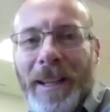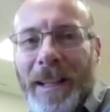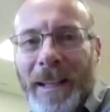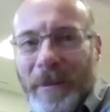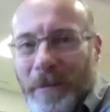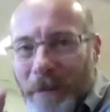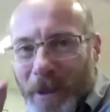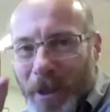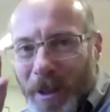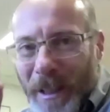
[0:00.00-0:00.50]
You
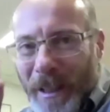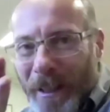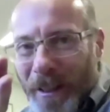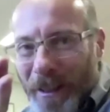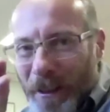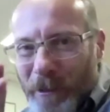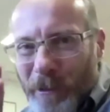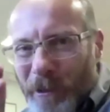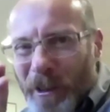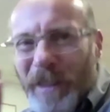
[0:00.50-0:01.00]
can't set
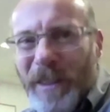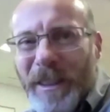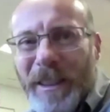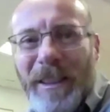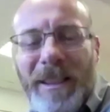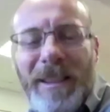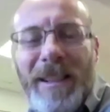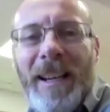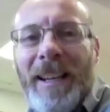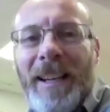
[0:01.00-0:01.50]
it at
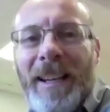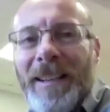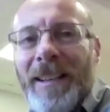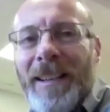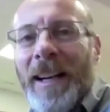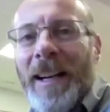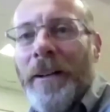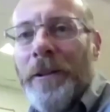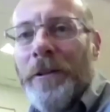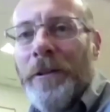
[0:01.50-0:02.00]
really tight,
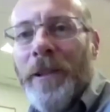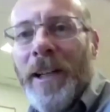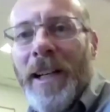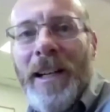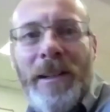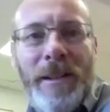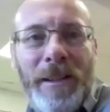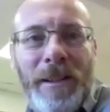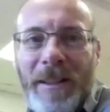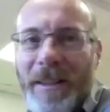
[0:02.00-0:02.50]
narrow
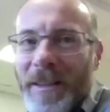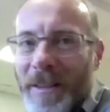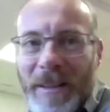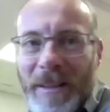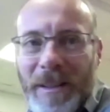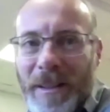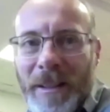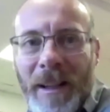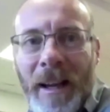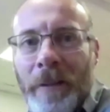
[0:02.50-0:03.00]
ranges because
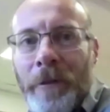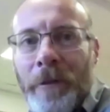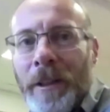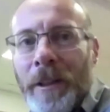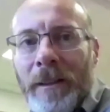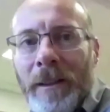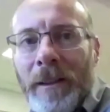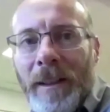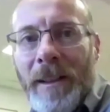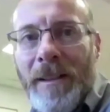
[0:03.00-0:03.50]
it's not
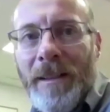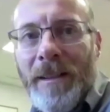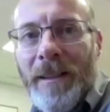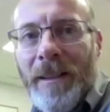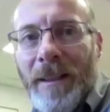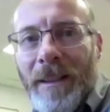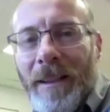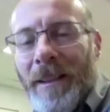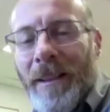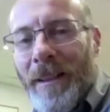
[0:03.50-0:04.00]

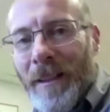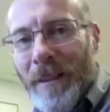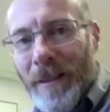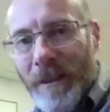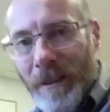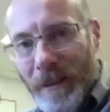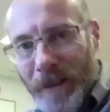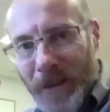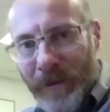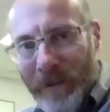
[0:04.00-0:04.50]
realistic. You need
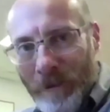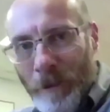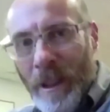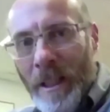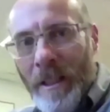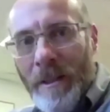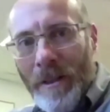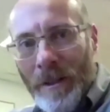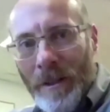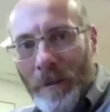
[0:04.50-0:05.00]
a, a,
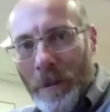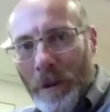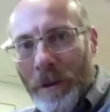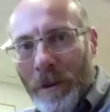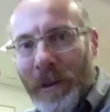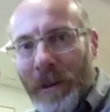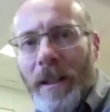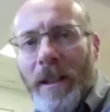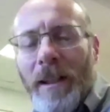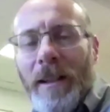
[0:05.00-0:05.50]

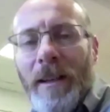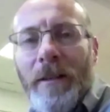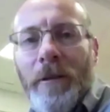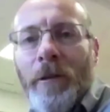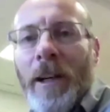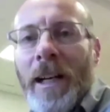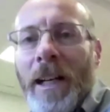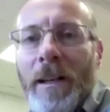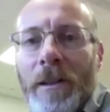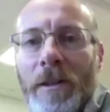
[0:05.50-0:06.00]
reasonable
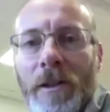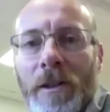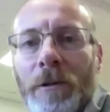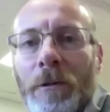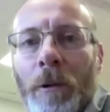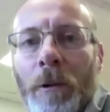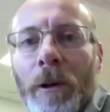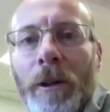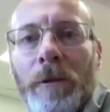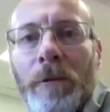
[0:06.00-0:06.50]
range to
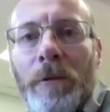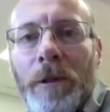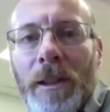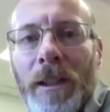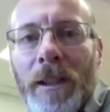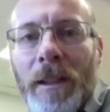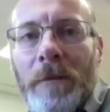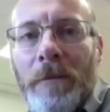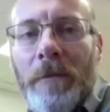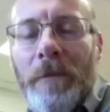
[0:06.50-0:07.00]
work
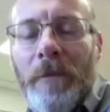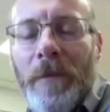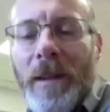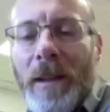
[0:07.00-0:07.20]
within.